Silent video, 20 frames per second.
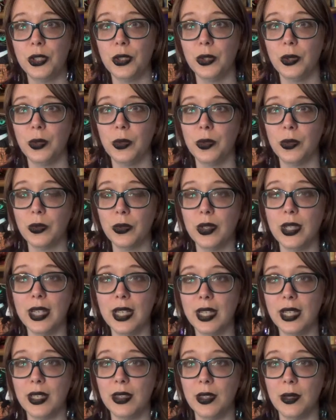to
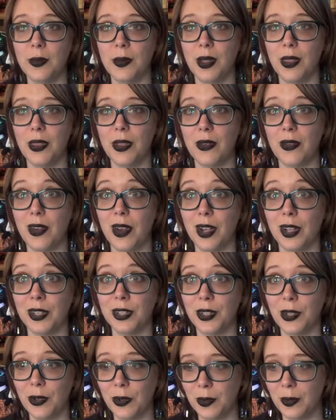read in the month of
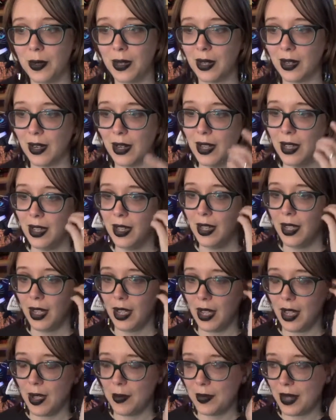October.
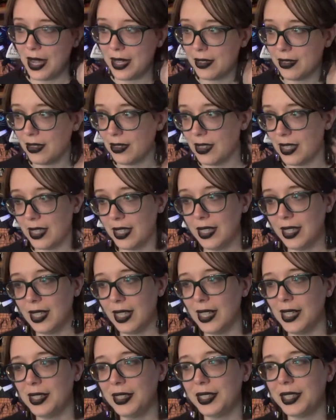I
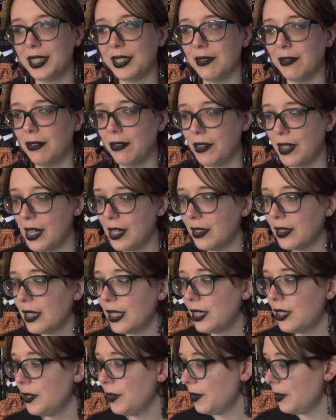think it's
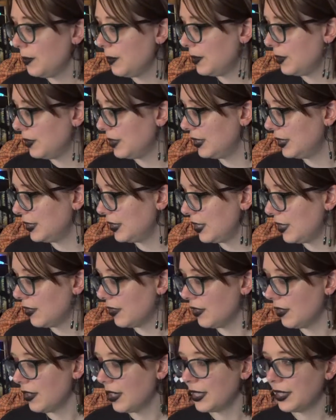fairly doable this
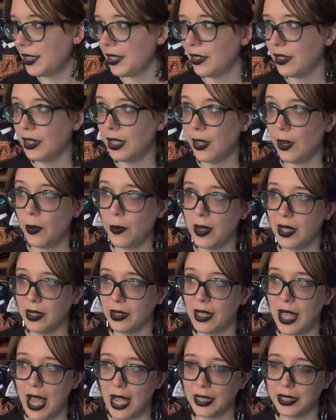year. It's a little
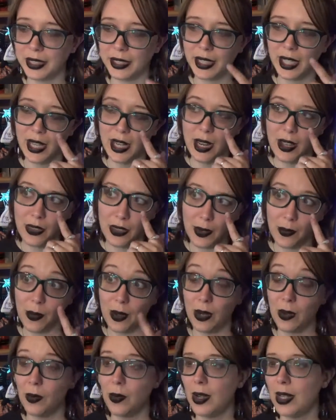bit less than
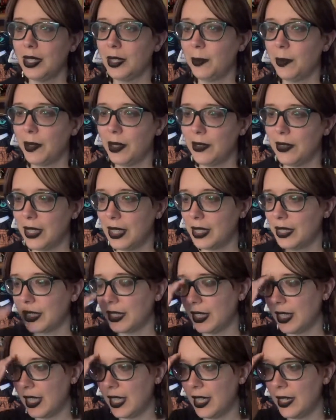what it was
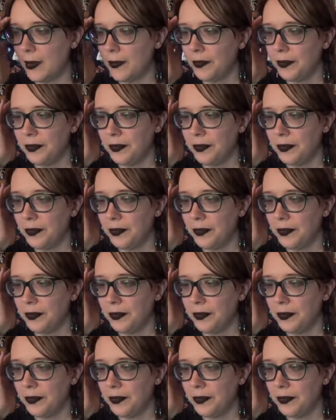previously.